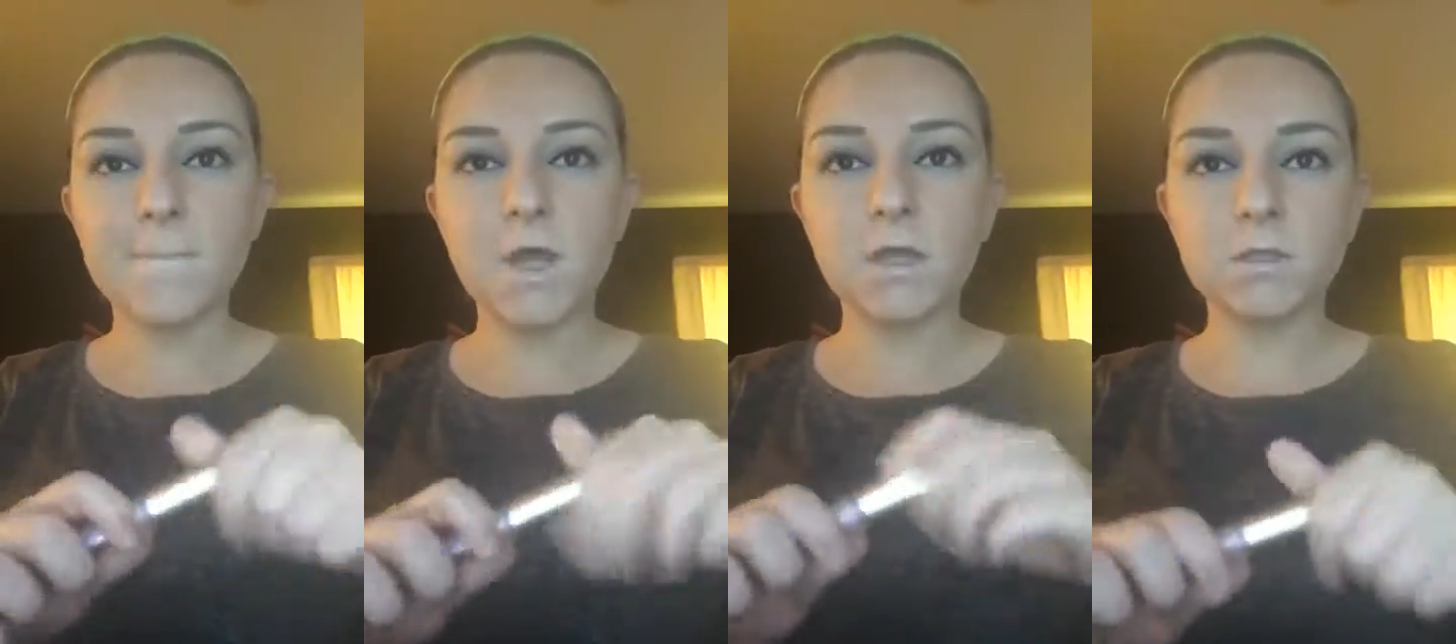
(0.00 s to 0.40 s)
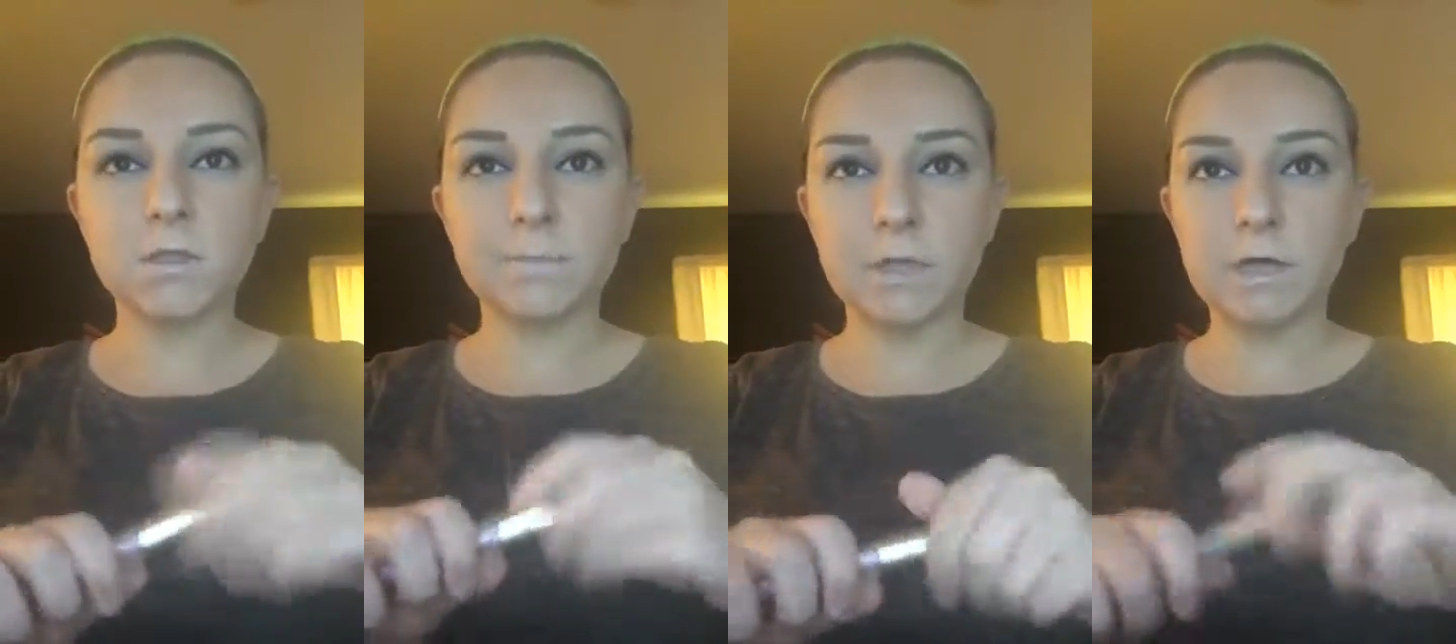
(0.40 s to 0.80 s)

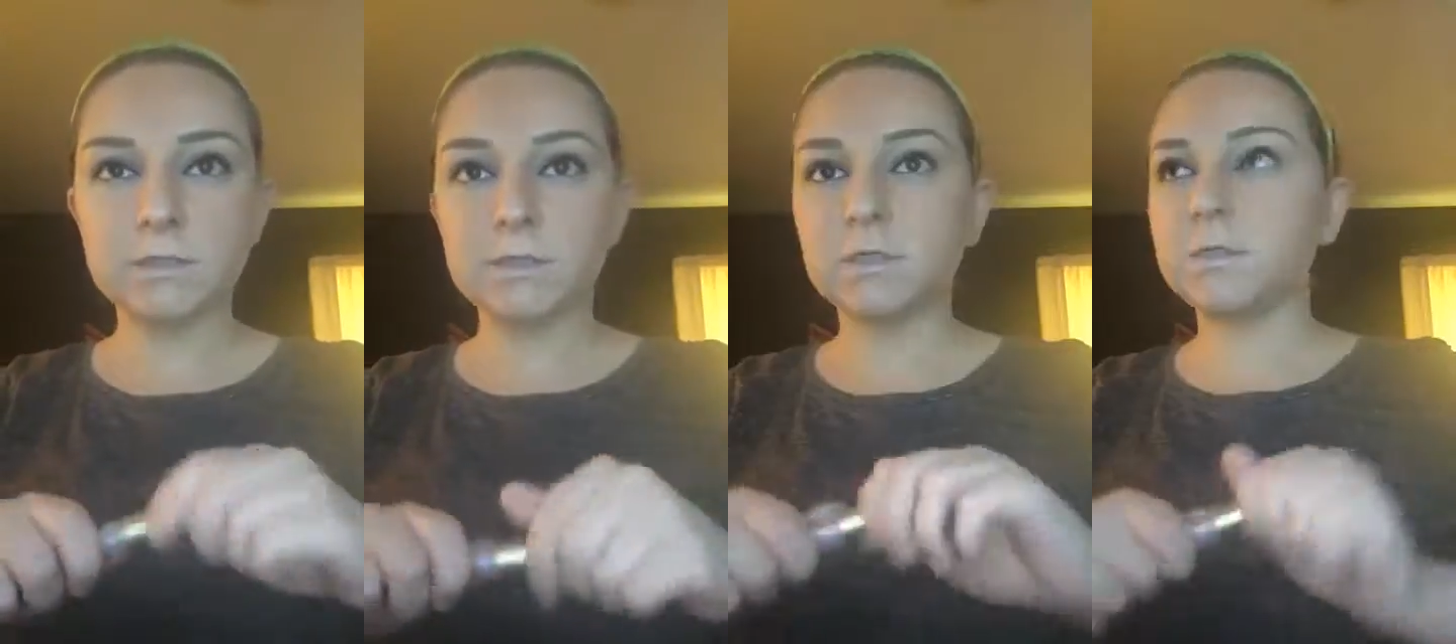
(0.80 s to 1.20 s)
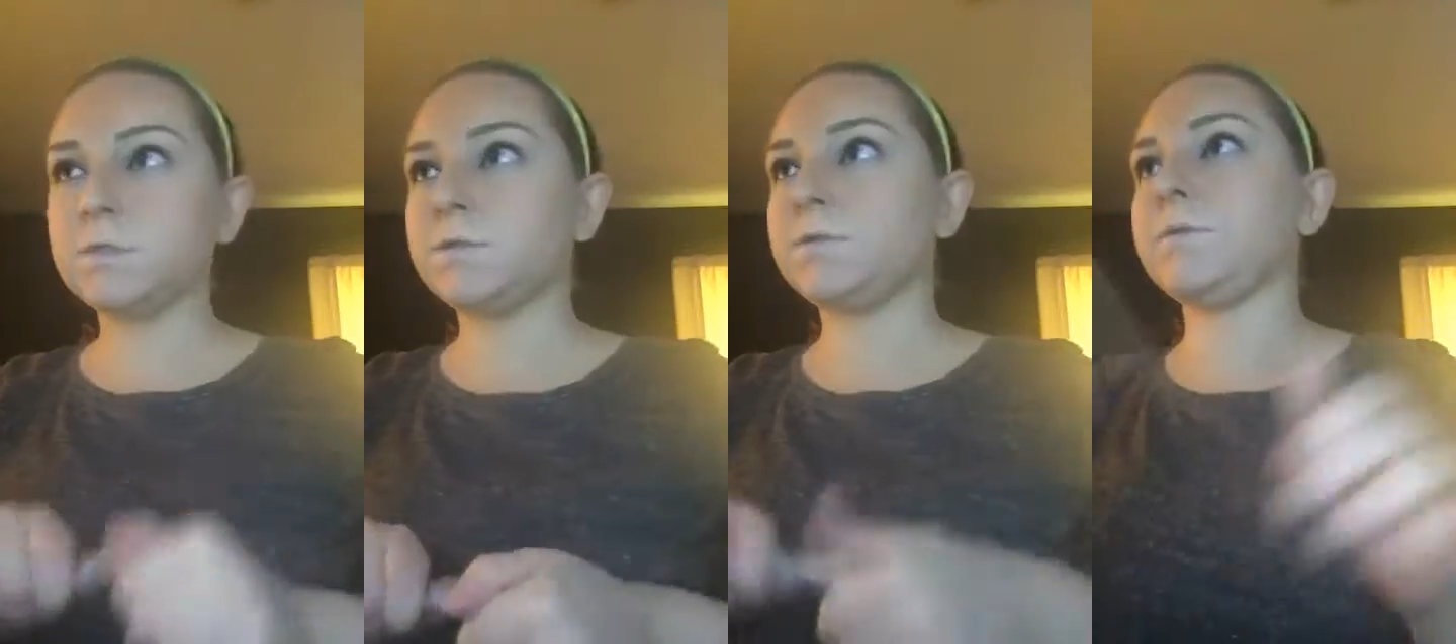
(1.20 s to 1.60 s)
lip
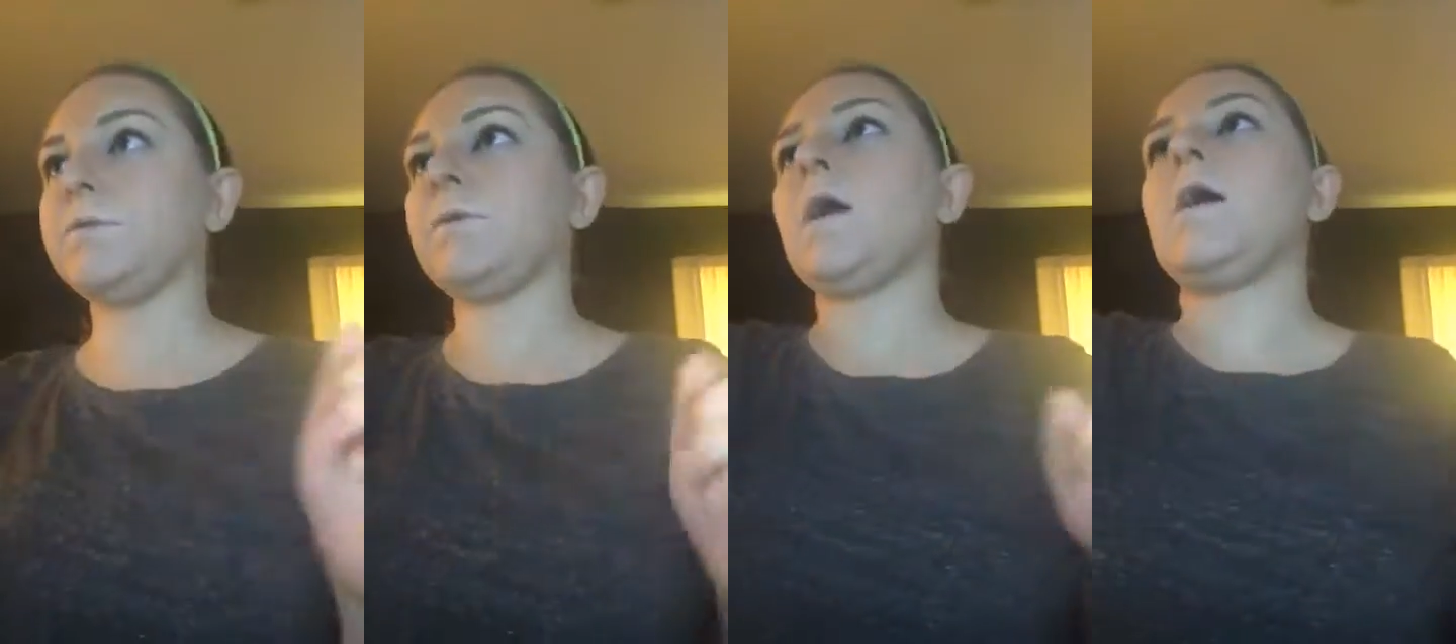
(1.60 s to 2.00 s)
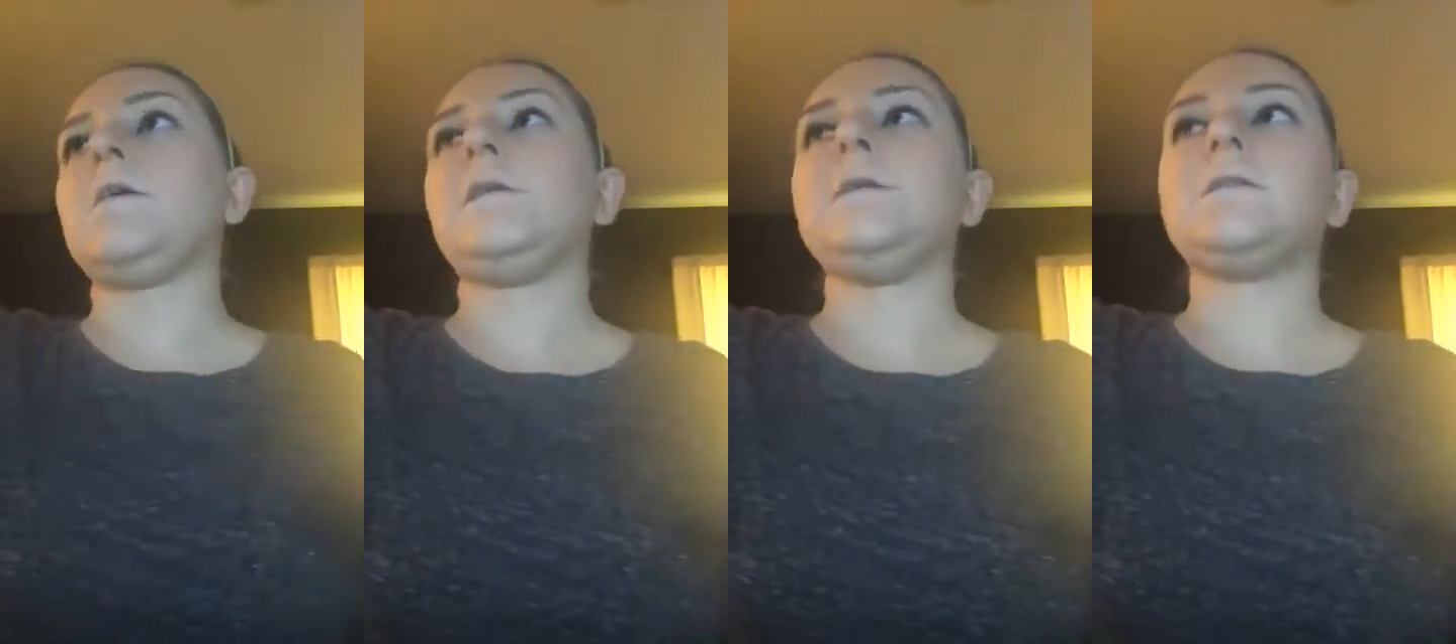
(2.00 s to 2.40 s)
glosses through
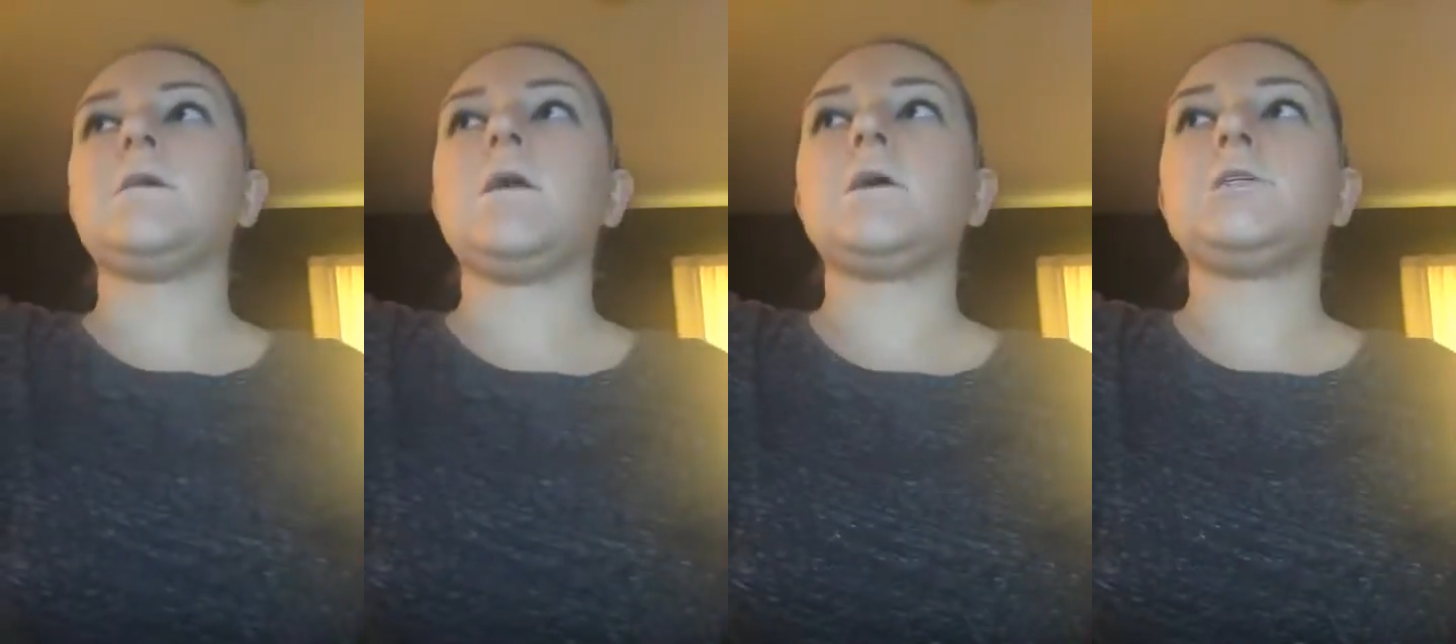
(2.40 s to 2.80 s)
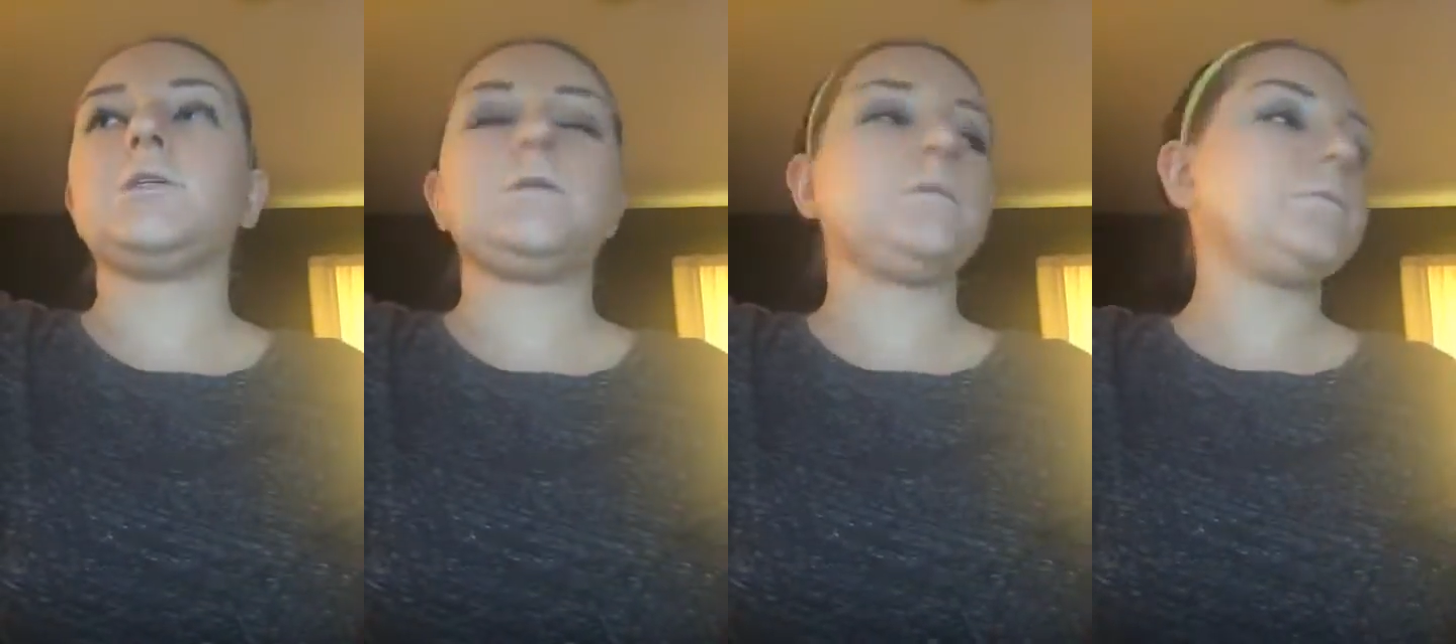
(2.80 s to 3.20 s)
Kylie's
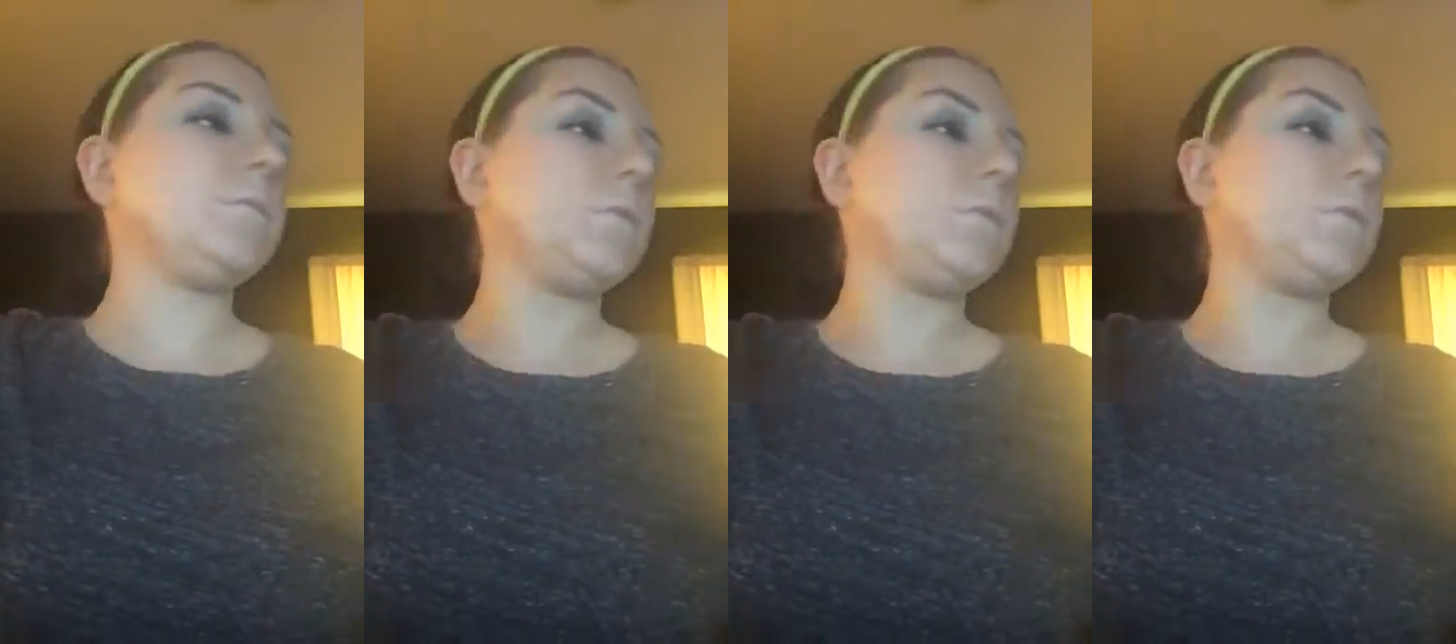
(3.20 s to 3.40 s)
collection.